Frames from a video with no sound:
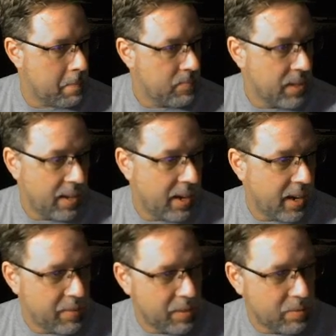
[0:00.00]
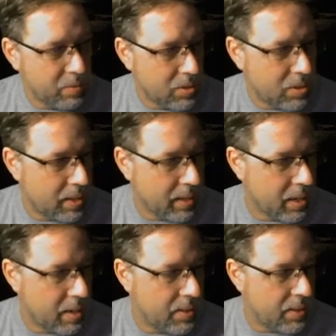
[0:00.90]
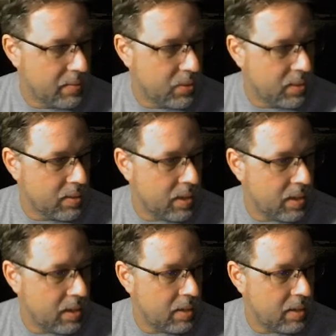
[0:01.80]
I haven't even selected everything for this guy yet.